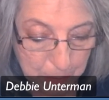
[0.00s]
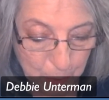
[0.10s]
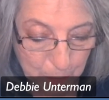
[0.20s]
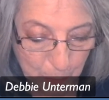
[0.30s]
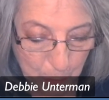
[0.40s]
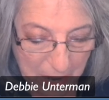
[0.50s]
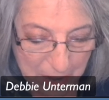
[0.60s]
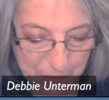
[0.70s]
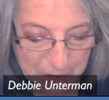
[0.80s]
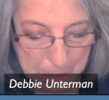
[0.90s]
beautiful
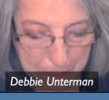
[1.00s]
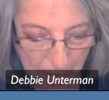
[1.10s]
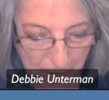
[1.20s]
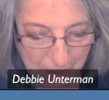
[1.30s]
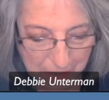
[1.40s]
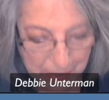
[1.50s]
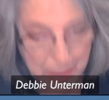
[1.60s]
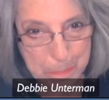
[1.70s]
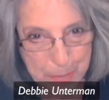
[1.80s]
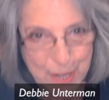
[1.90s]
wife and a pug that